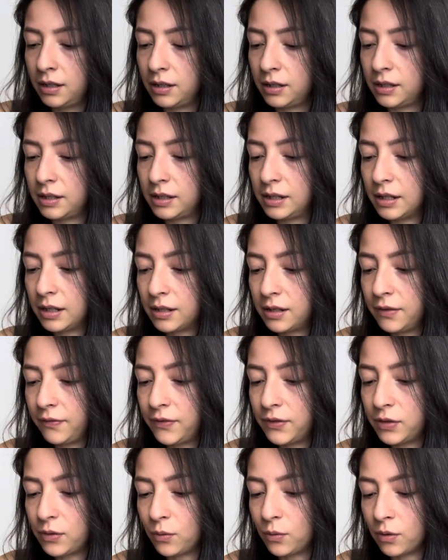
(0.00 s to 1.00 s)
Six of
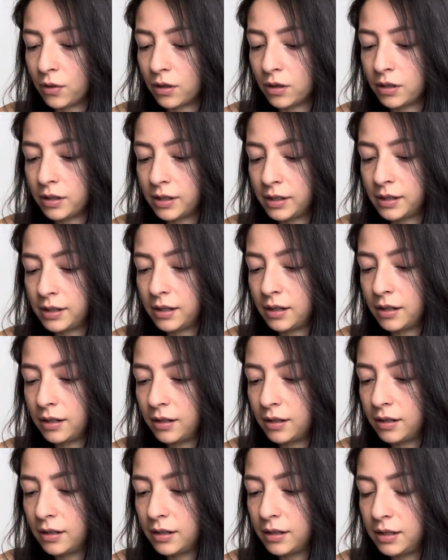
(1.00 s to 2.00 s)
Swords,
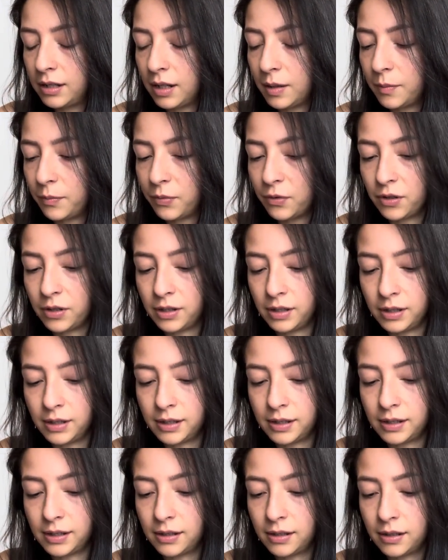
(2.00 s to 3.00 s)

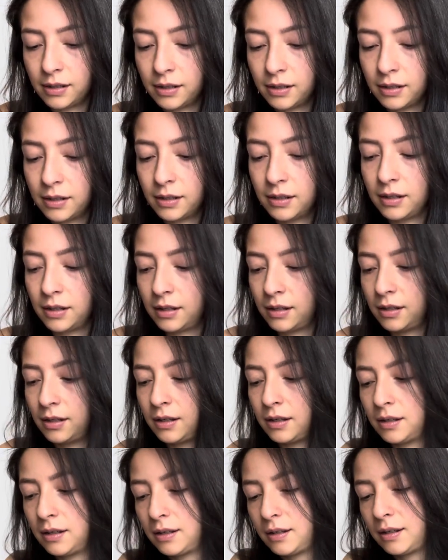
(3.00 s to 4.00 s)
Temperance,
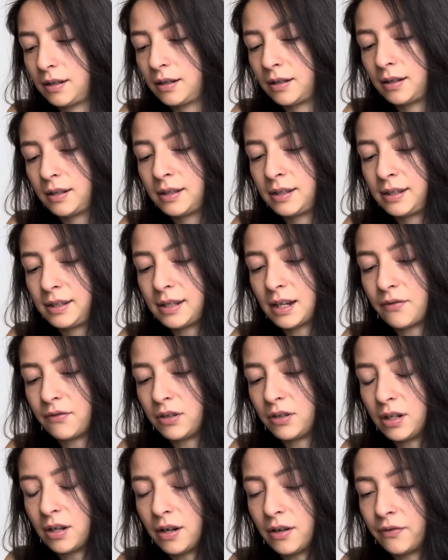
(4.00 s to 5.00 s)

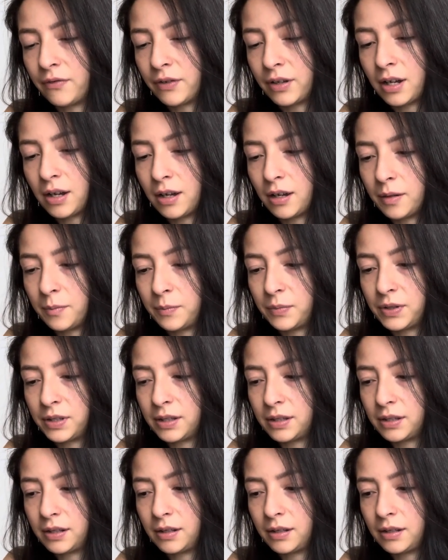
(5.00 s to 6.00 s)
Seven of
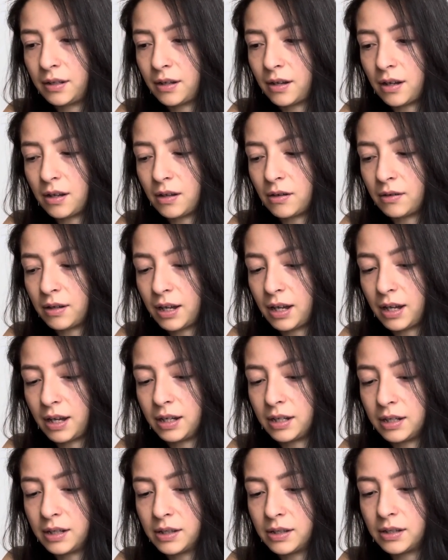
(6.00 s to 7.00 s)
Cups.
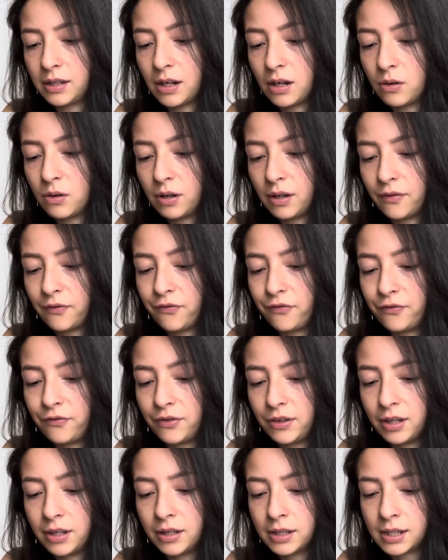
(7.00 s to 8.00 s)
Okay. So it
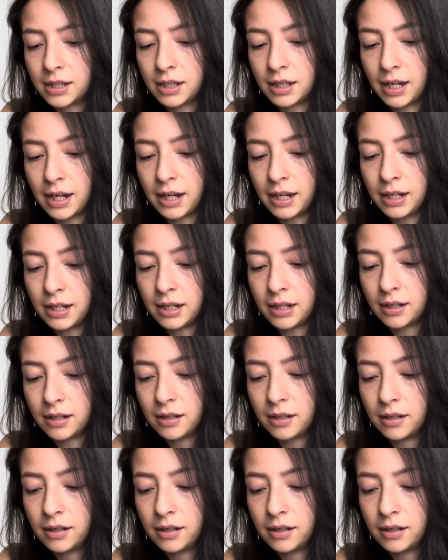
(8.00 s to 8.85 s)
feels like,